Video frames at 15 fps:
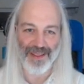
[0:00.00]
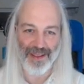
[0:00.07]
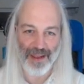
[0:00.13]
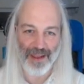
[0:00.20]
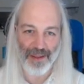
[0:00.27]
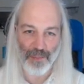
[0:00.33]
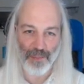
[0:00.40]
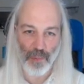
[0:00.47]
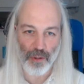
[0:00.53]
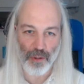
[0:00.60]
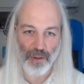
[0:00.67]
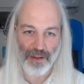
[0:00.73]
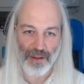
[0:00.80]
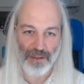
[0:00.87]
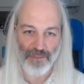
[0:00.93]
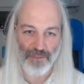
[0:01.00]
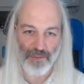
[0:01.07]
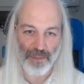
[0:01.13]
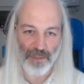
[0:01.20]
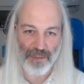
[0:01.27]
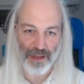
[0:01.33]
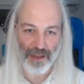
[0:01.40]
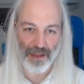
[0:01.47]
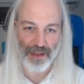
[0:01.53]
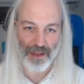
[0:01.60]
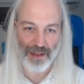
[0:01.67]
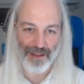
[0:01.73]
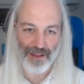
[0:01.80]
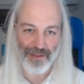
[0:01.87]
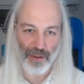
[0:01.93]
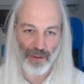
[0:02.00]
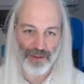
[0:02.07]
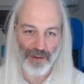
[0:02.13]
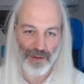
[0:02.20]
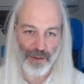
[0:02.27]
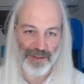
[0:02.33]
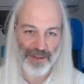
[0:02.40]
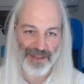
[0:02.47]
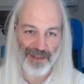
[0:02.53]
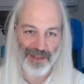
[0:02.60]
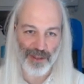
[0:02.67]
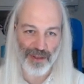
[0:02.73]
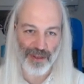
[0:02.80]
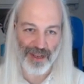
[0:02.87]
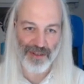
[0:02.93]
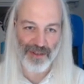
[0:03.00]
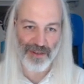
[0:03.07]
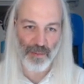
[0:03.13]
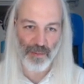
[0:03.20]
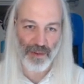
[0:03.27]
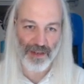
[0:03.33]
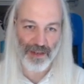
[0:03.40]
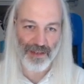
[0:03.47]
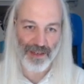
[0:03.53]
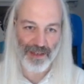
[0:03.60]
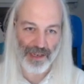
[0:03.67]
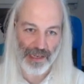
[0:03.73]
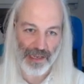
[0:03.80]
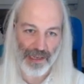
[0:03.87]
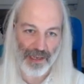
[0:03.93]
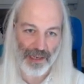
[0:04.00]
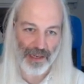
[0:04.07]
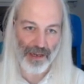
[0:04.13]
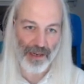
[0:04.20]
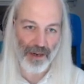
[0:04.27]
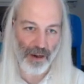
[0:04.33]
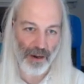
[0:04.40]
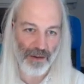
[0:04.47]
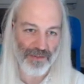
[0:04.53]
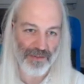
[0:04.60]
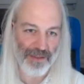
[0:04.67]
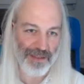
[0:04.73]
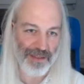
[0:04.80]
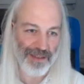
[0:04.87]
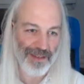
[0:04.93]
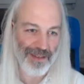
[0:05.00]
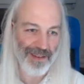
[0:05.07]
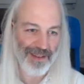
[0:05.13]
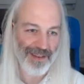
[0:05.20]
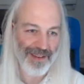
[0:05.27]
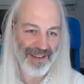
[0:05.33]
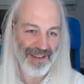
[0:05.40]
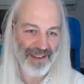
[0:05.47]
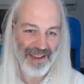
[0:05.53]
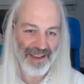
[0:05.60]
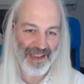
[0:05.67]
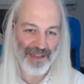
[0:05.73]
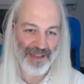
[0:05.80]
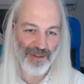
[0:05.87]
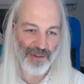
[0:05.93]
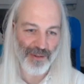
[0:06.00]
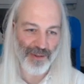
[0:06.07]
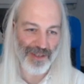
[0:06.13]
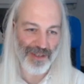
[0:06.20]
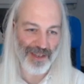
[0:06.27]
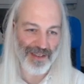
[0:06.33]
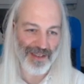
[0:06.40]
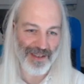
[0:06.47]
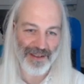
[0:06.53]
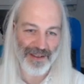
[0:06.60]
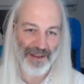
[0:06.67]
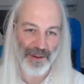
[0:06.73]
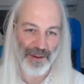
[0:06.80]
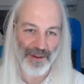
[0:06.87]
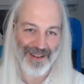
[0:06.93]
monolith from the Odyssey 2001 carved in you know,